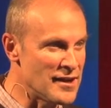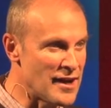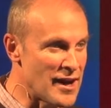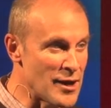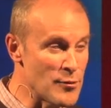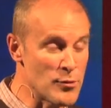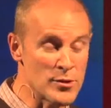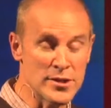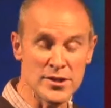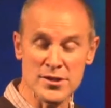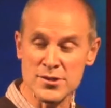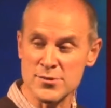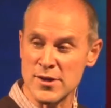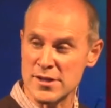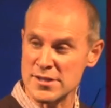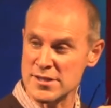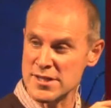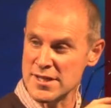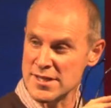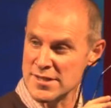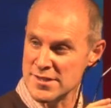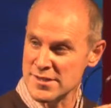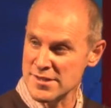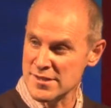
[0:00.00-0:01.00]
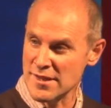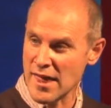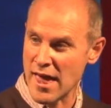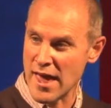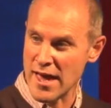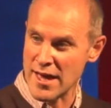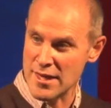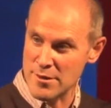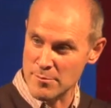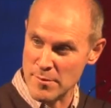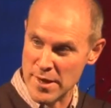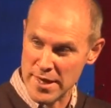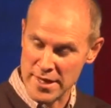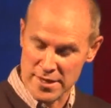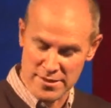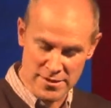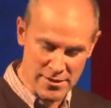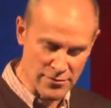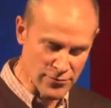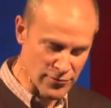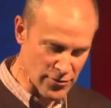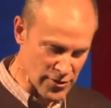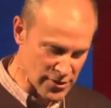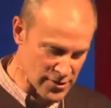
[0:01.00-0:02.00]
I want you to actually stay and make a
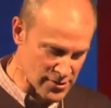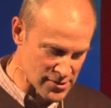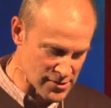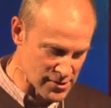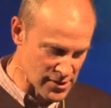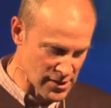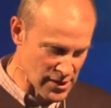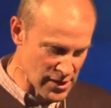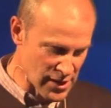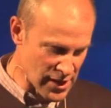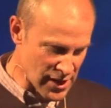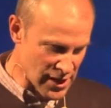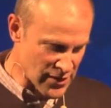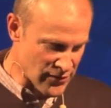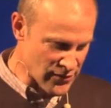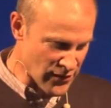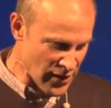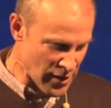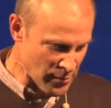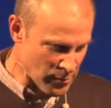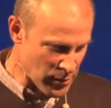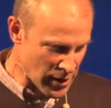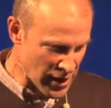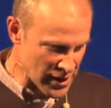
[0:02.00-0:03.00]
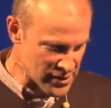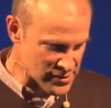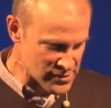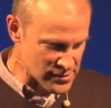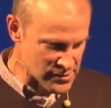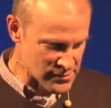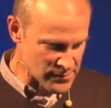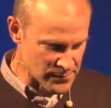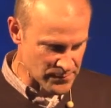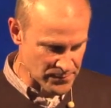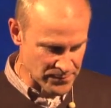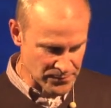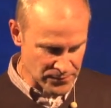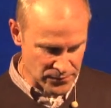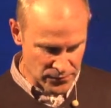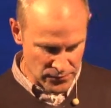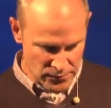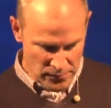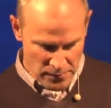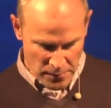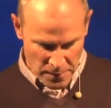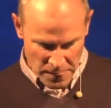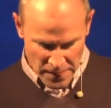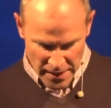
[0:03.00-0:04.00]
difference in that
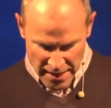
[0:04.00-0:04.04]
place.